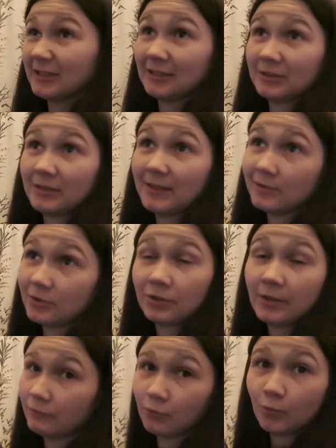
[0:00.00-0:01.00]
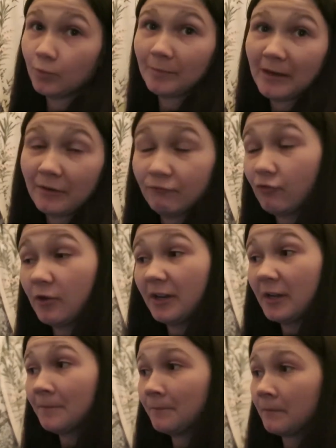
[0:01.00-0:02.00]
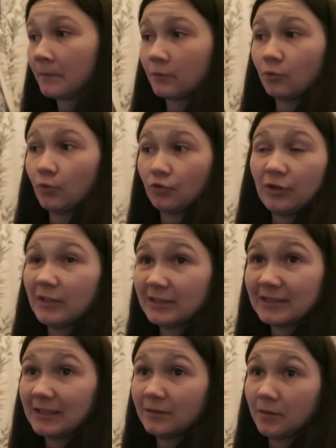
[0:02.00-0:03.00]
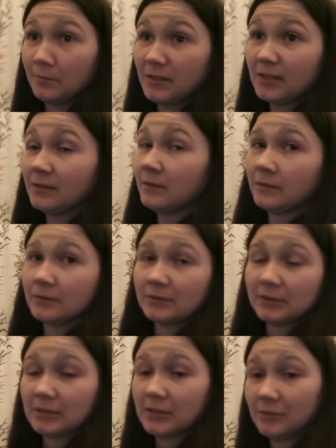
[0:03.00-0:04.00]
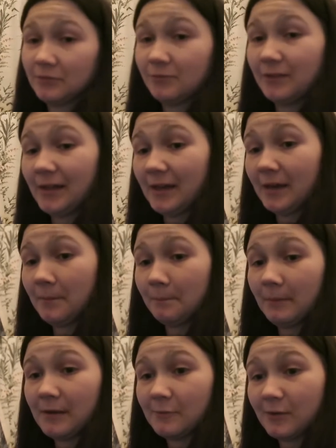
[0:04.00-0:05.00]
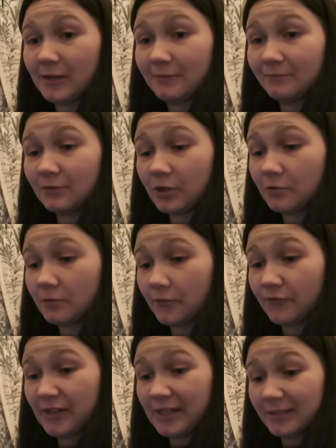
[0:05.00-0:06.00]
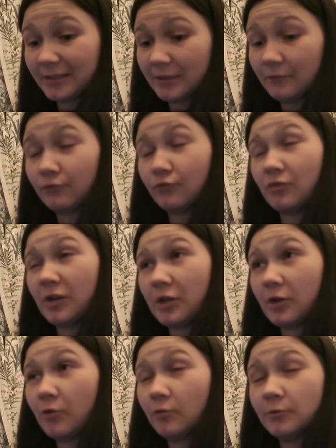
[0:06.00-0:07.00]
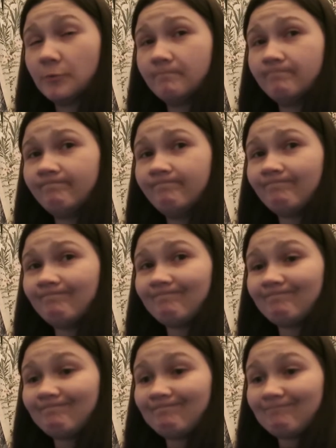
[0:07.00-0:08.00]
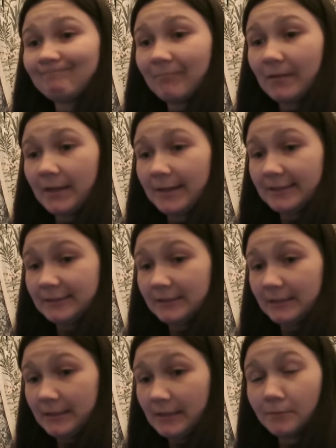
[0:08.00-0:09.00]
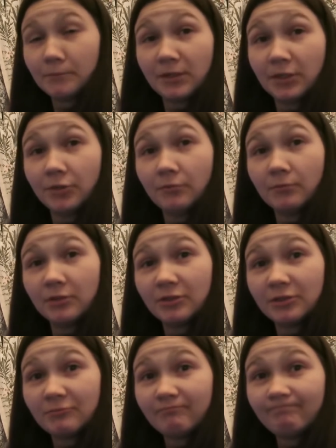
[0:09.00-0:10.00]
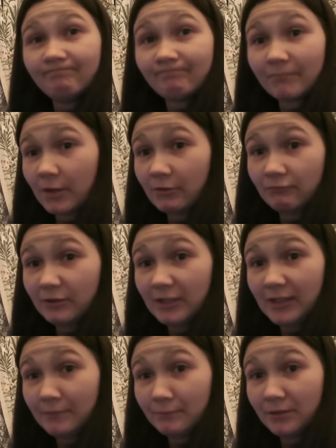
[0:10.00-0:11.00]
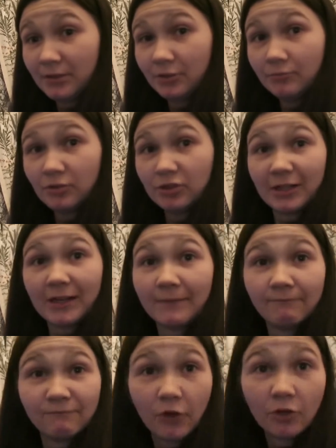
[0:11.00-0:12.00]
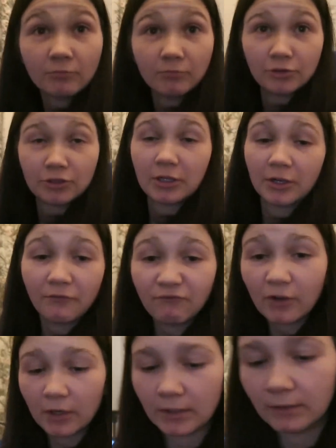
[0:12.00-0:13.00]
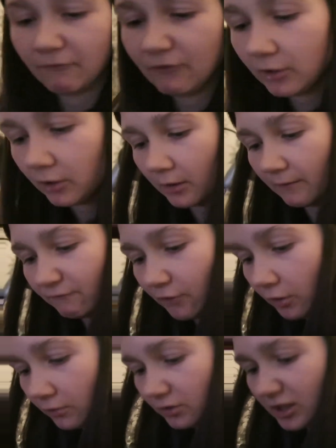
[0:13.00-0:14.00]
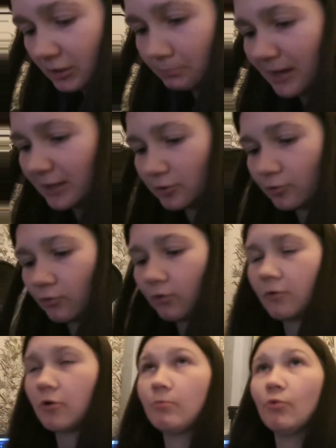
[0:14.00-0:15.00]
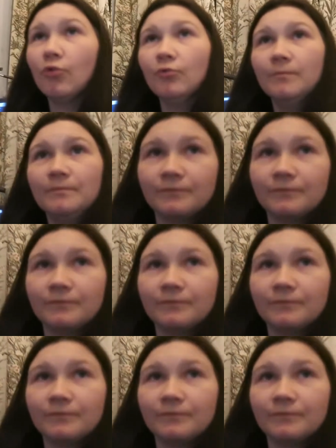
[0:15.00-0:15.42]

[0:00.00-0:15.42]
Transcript: station now so I do have to worry about it Friday or Thursday you know what I mean so yeah but anyway time runs fast and it's really cold and I haven't been doing much I really haven't been doing much. I haven't vlogged much. I don't feel like feel like I've vlogged this past couple